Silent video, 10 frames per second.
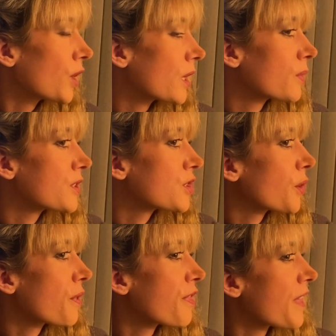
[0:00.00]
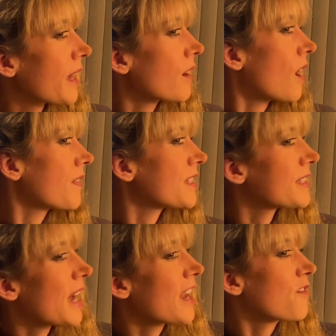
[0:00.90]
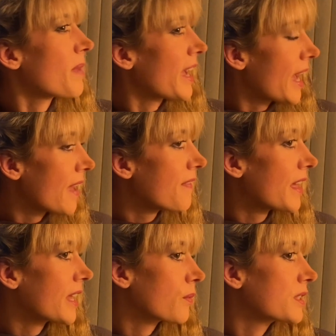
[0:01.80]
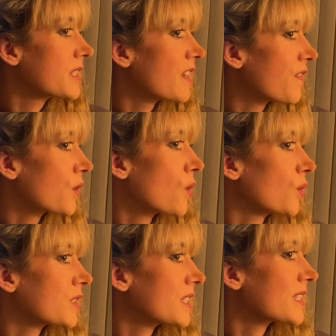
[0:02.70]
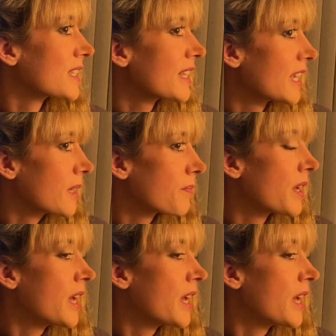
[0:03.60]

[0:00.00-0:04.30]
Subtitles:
it was so thick on the side of my head that it was difficult to sleep.